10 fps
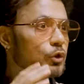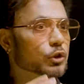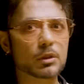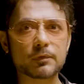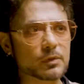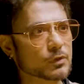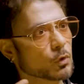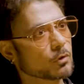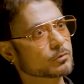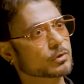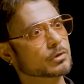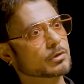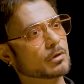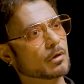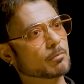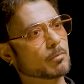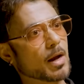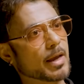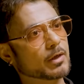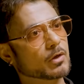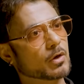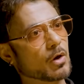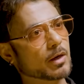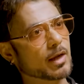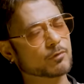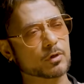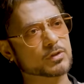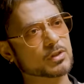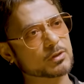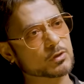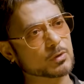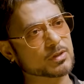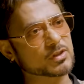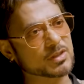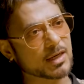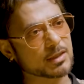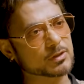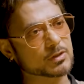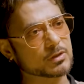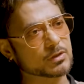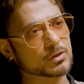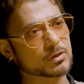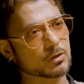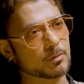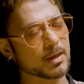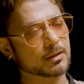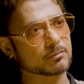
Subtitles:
She was so, my god, I've not seen her so ecstatic since, you know,